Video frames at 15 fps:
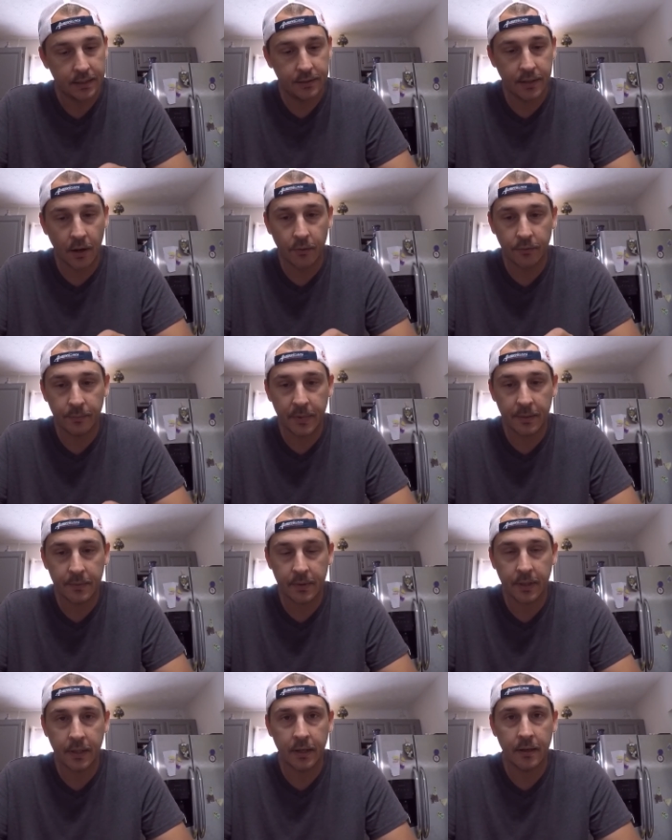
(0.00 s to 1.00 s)
Don't
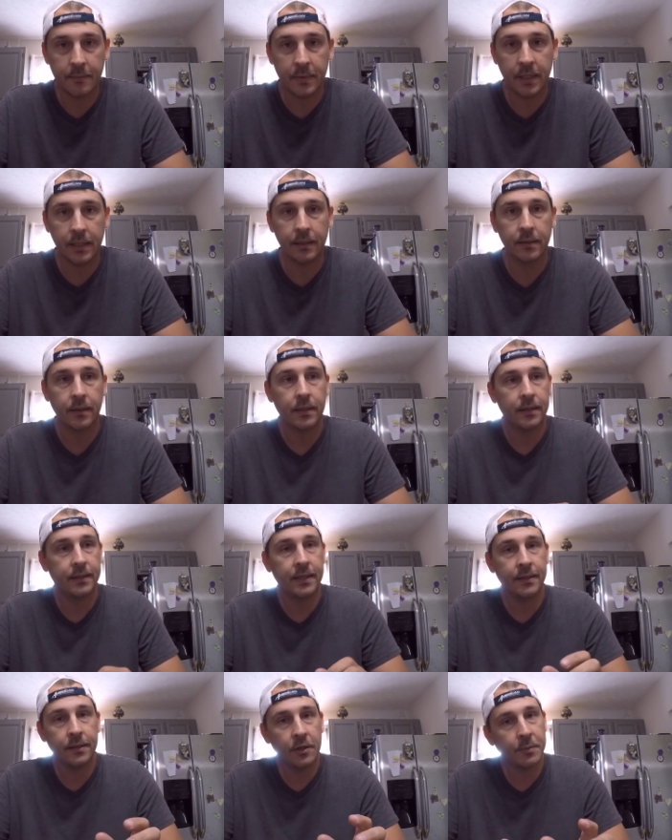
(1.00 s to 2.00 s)
remember the company.
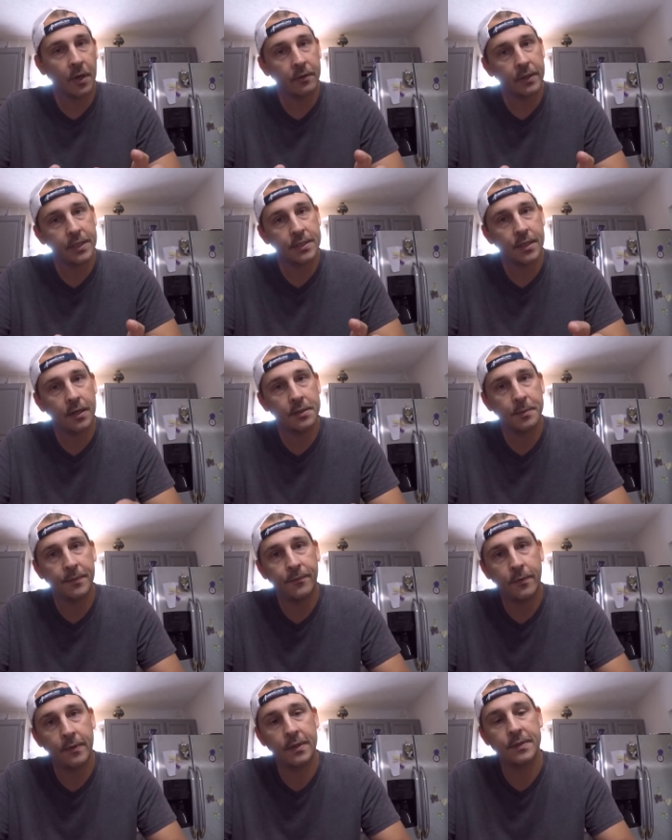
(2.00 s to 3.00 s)
Didn't do my research
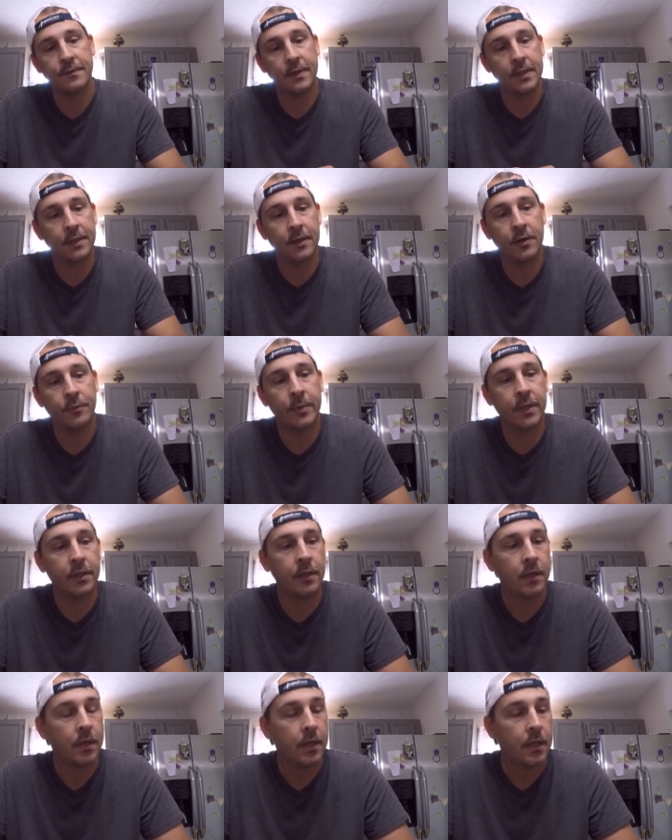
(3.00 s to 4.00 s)
before this video, but
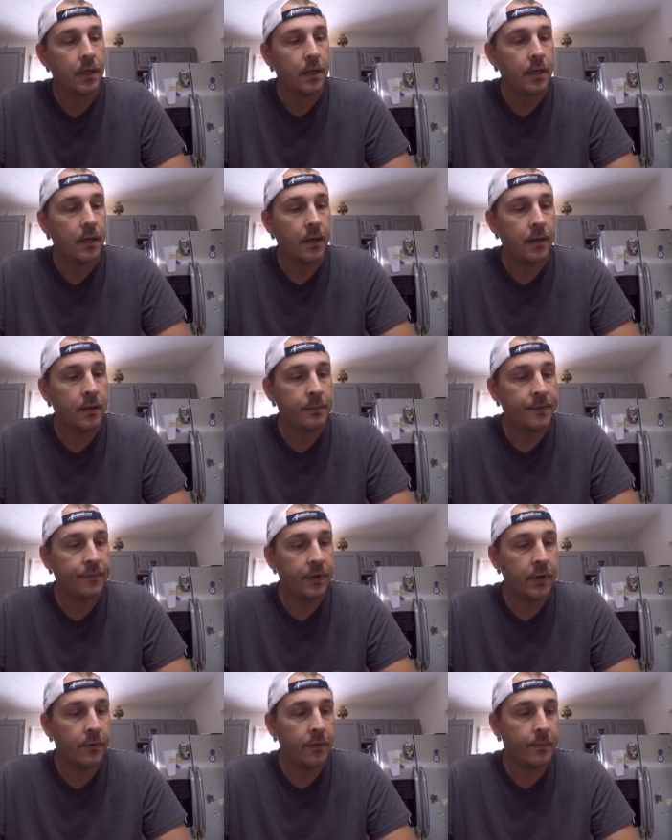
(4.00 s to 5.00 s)
um,
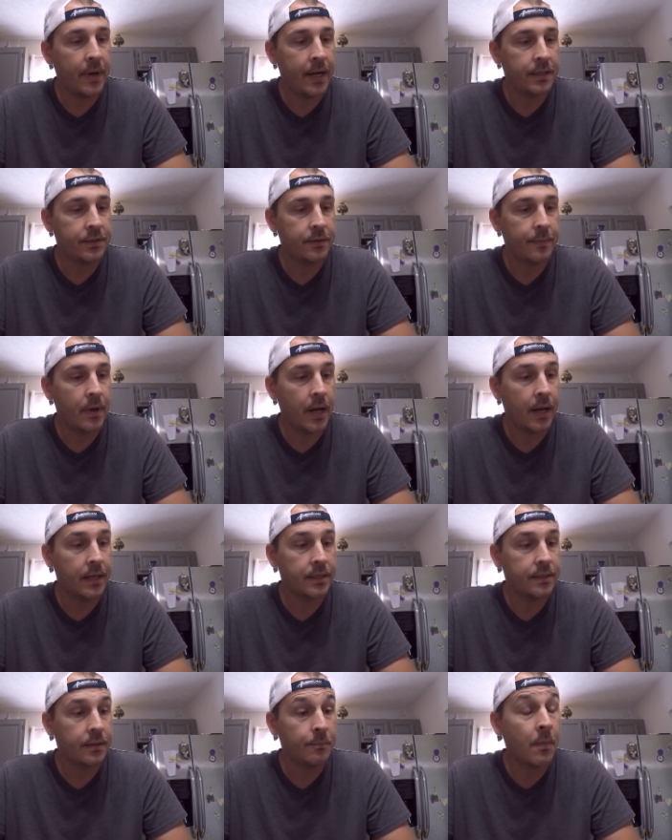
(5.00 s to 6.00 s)
if you go on
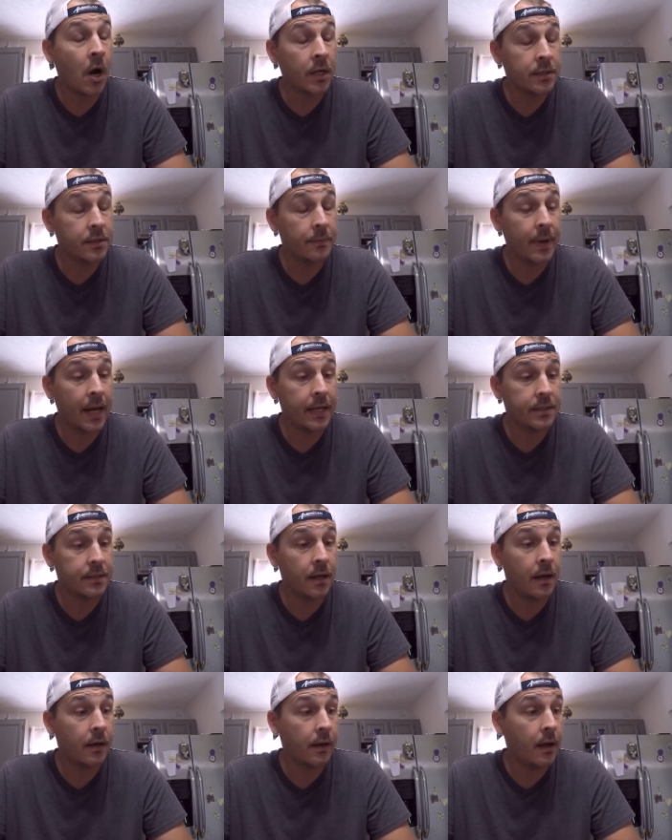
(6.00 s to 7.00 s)
MonsterBass,
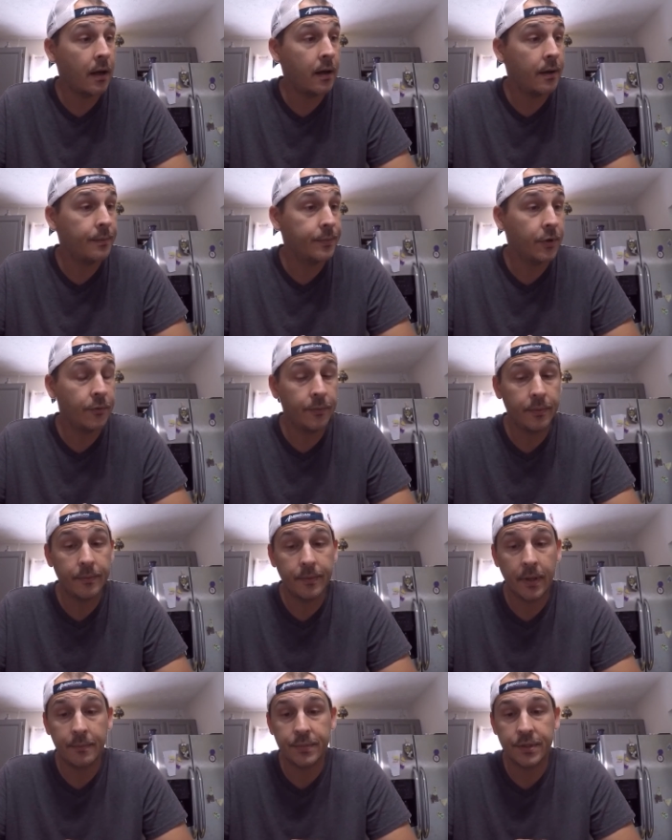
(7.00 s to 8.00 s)
MonsterBass dot com, you'll,
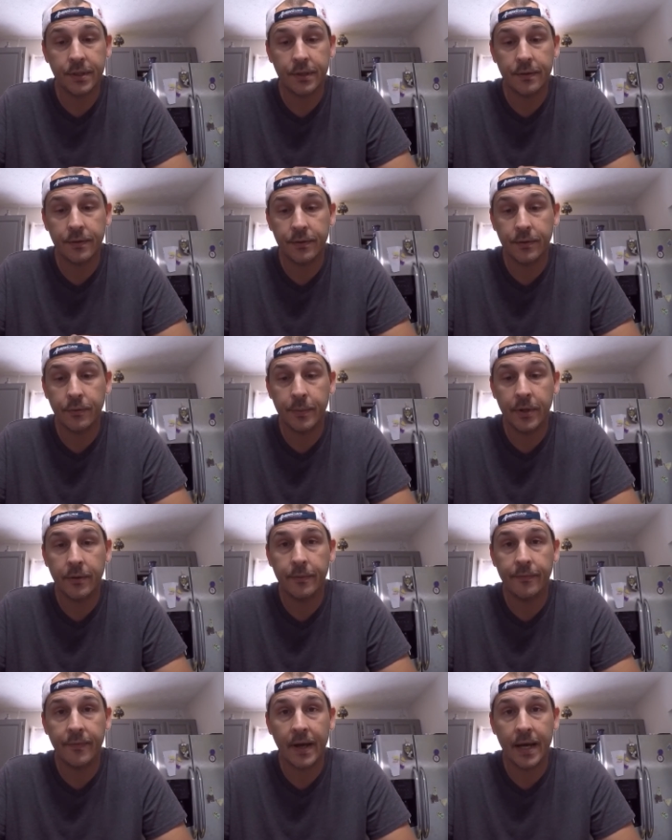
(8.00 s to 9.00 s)
I'm sure you'll be
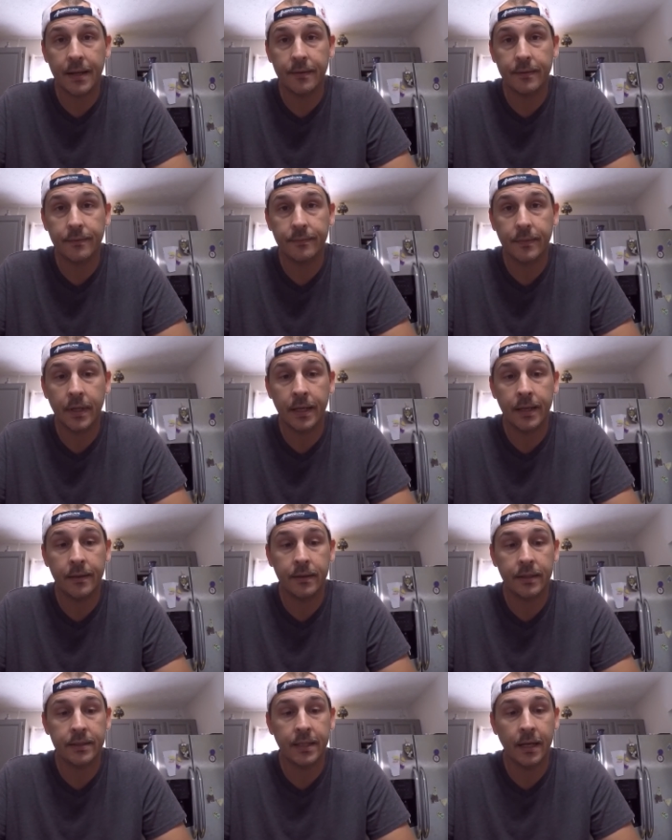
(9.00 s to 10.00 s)
able to find
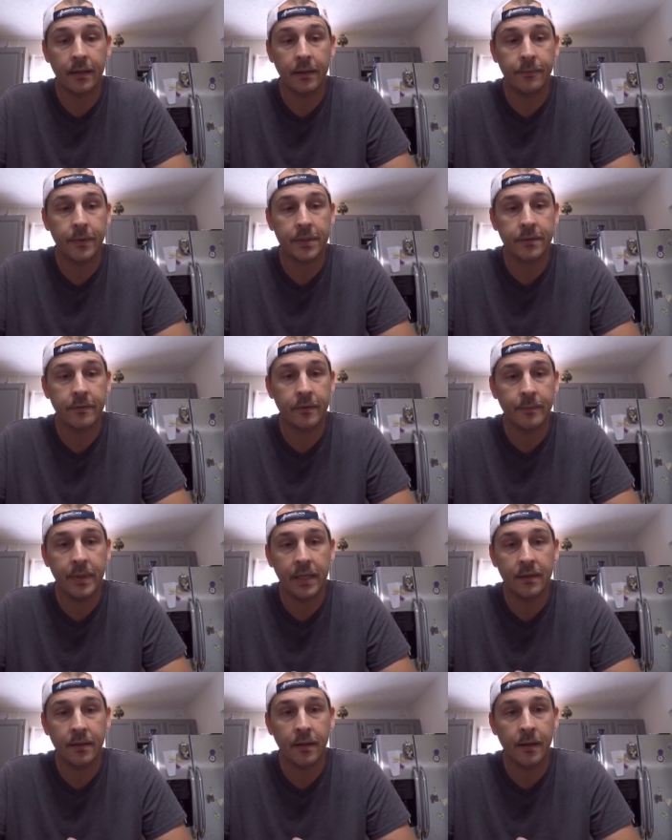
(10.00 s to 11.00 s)
uh, exactly what's going to
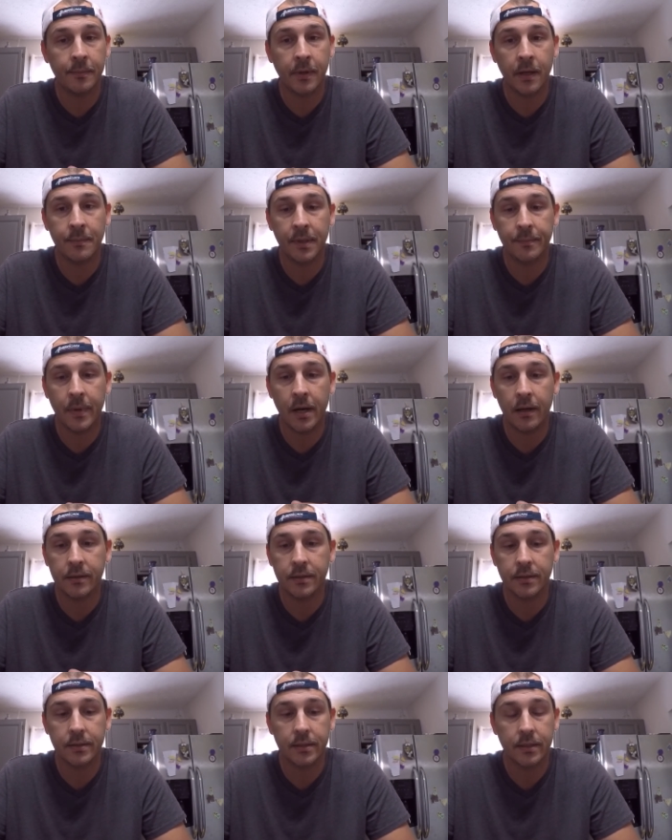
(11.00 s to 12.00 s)
be in the upcoming
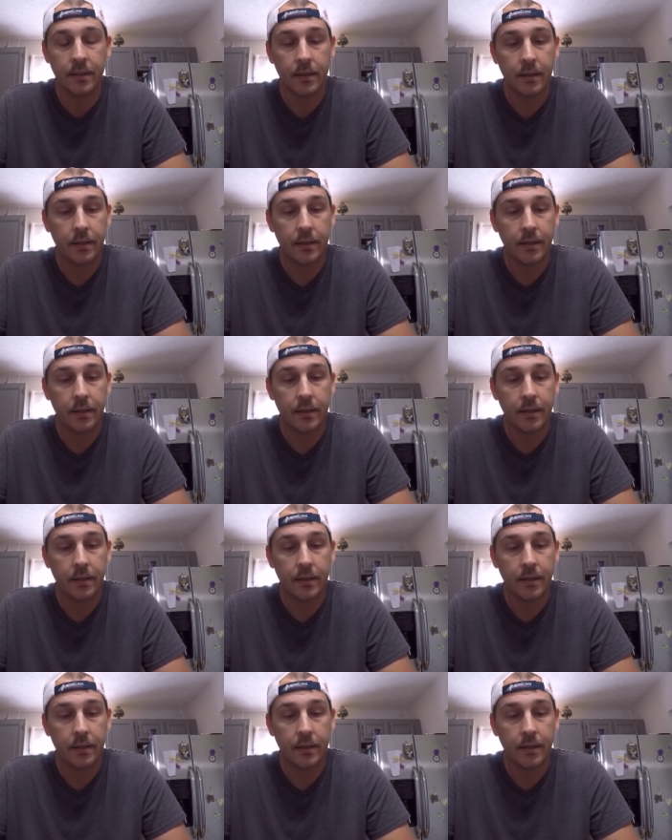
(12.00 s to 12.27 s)
boxes.